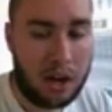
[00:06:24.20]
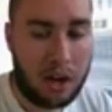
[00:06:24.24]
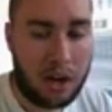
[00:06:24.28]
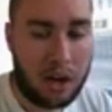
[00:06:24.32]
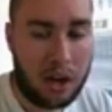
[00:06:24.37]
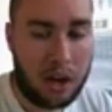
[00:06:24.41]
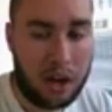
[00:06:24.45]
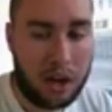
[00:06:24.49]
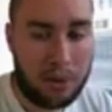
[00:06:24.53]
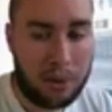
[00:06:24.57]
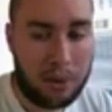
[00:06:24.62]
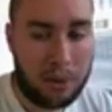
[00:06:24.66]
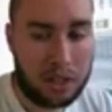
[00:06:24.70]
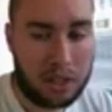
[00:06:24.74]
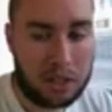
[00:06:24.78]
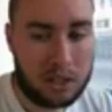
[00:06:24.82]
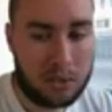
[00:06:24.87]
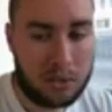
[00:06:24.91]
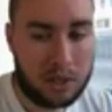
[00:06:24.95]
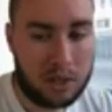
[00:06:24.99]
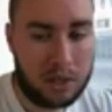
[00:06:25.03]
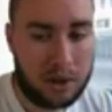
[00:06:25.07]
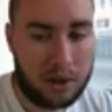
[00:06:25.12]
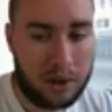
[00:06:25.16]
because
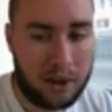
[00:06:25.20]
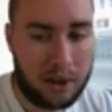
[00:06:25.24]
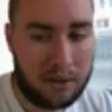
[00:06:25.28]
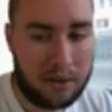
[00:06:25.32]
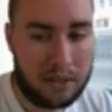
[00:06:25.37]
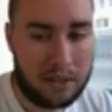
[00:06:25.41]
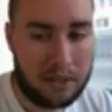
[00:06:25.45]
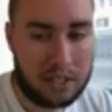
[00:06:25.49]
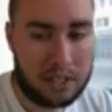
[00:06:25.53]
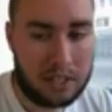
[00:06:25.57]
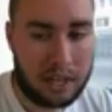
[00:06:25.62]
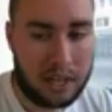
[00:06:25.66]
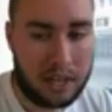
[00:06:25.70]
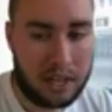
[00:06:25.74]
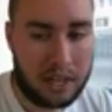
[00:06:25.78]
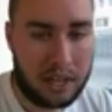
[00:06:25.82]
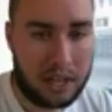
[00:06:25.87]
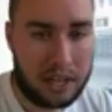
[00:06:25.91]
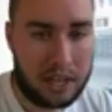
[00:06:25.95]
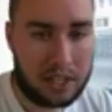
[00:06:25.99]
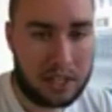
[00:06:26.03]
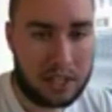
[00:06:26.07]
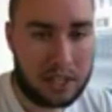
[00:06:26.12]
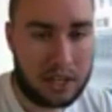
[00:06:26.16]
we do have this
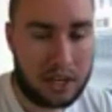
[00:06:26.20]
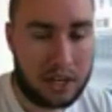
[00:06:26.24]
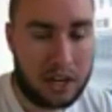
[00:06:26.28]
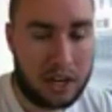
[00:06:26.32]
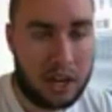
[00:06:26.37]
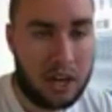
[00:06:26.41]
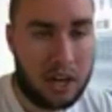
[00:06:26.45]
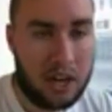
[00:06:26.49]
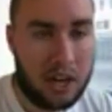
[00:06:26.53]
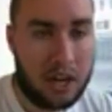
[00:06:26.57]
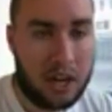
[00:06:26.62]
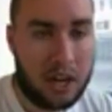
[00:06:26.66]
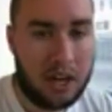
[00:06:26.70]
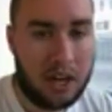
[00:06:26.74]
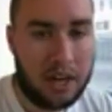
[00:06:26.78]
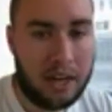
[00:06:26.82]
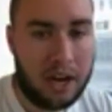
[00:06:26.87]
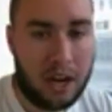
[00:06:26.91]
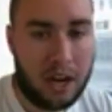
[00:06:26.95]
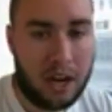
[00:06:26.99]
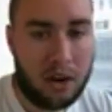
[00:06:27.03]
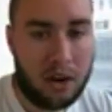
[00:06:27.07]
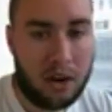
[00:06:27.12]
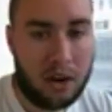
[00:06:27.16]
indication.
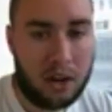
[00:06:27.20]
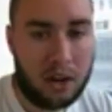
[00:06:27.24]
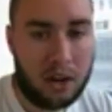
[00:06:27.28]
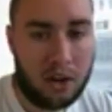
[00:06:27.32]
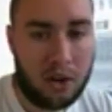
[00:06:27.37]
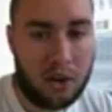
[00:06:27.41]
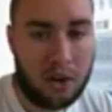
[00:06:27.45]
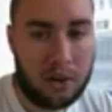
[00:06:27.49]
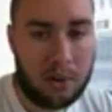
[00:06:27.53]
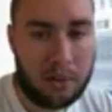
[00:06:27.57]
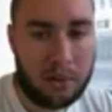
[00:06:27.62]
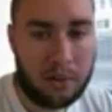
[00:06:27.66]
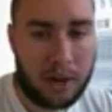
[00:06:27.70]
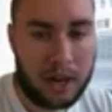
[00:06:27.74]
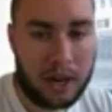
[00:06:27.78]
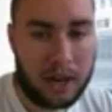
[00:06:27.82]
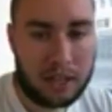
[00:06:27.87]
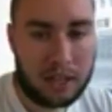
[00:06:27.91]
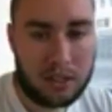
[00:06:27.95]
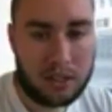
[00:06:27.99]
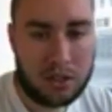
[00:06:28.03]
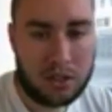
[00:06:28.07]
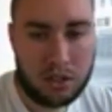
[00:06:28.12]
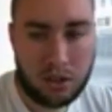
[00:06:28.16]
Now, going
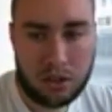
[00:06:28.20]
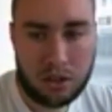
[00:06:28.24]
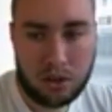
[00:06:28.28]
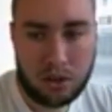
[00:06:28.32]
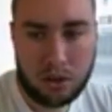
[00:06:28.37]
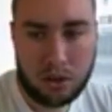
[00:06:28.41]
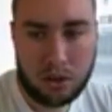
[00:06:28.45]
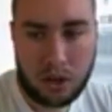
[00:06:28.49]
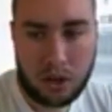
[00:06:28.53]
back to